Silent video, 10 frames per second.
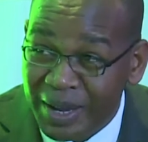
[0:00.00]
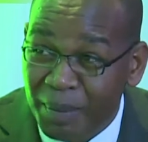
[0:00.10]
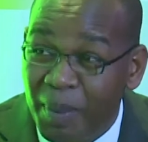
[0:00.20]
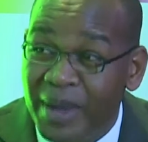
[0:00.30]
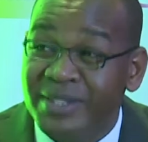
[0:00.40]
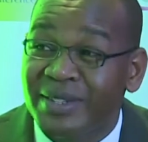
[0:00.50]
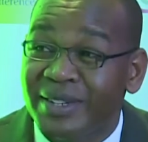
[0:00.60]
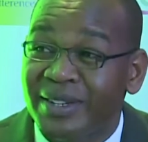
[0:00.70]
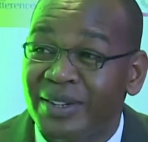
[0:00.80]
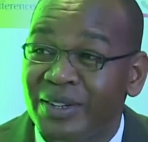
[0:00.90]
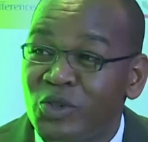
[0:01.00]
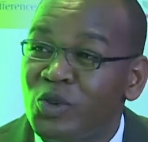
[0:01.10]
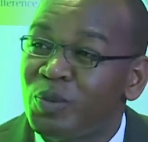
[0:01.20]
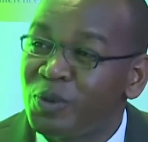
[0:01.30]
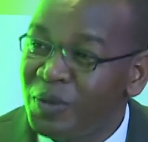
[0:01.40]
capacity
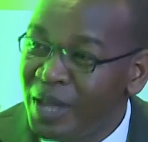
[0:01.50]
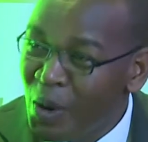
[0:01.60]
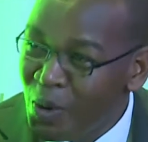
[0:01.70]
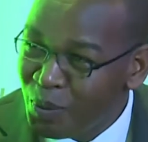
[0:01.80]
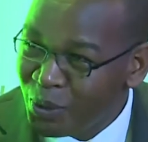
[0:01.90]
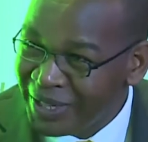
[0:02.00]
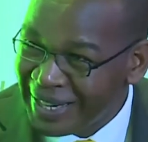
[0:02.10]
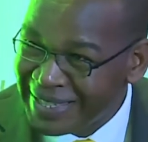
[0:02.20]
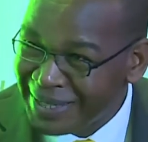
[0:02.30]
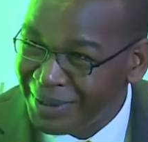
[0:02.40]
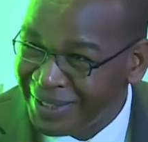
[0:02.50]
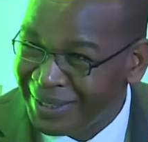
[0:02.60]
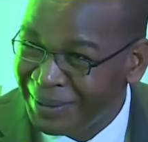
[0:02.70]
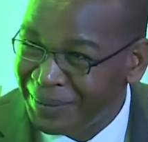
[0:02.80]
to improve their own productivity.